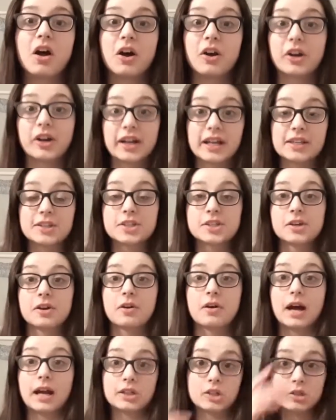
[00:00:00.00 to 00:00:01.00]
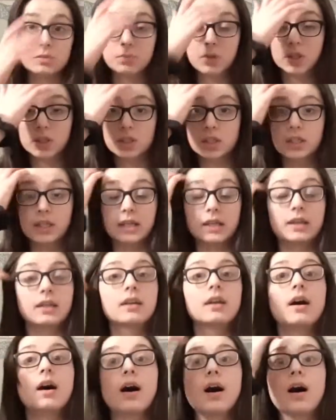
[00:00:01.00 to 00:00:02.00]
Alright, so I just plugged it
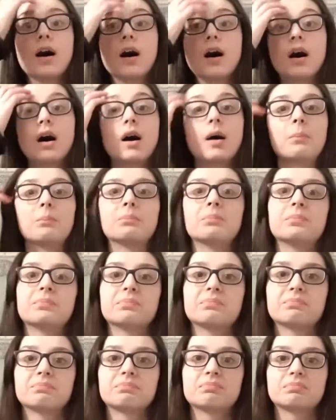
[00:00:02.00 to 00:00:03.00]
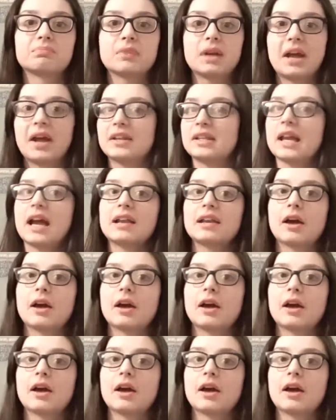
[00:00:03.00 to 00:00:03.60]
in, and yeah,